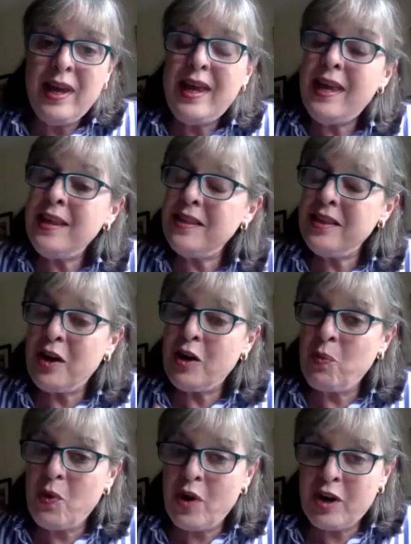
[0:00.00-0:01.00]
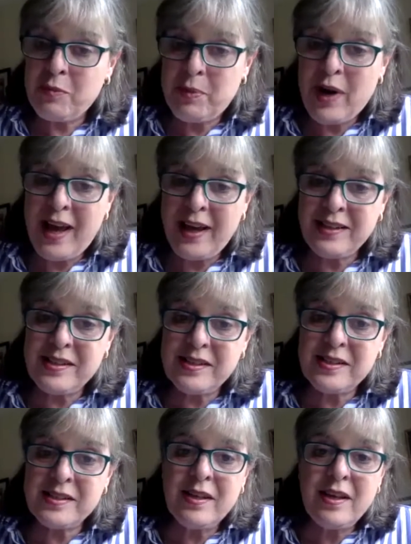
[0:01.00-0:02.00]
in their work
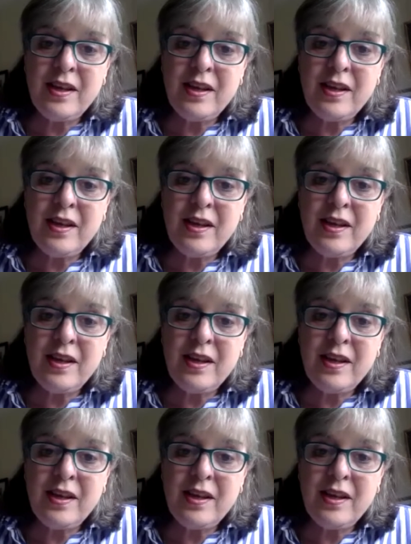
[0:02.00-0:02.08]
practice